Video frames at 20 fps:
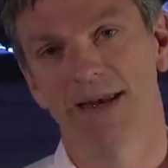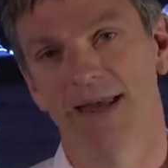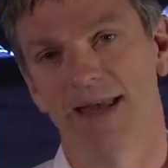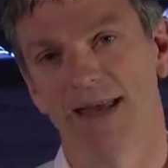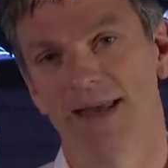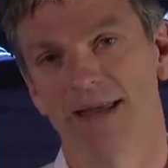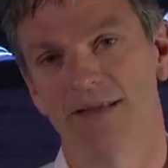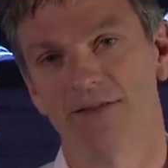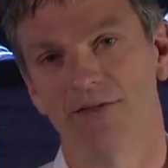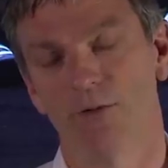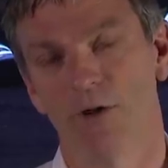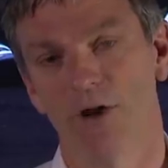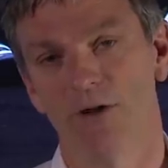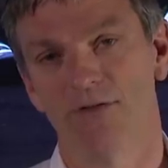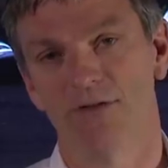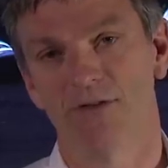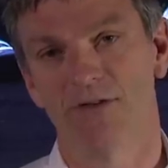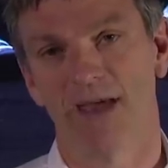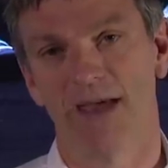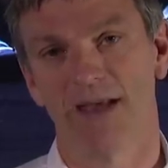needed to
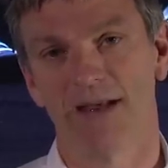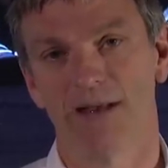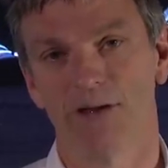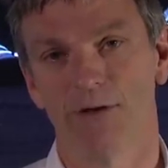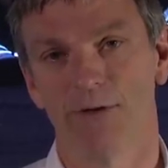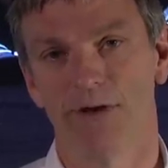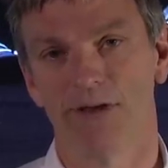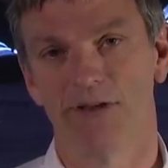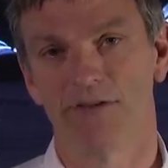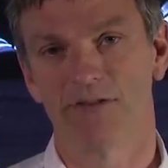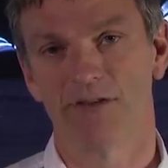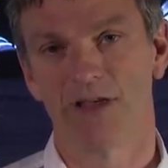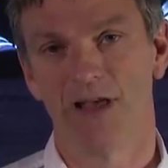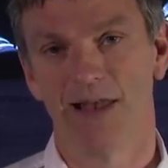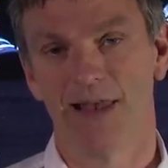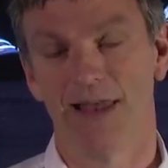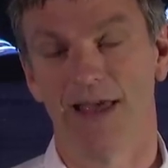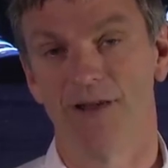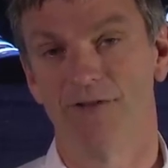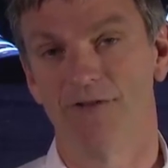overtake Lewis
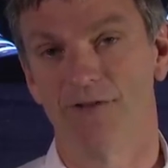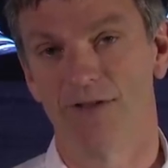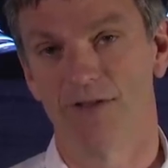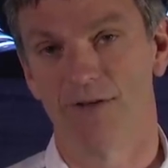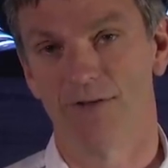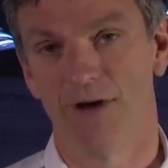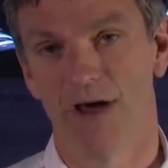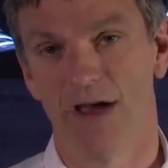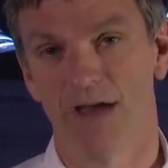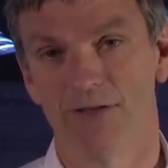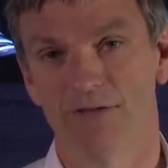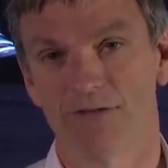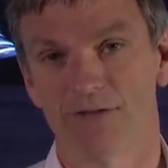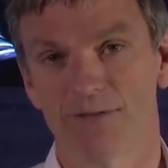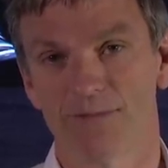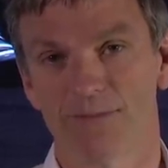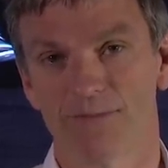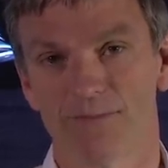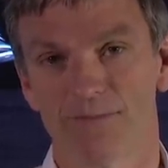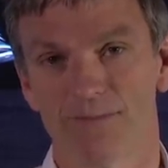later in the race.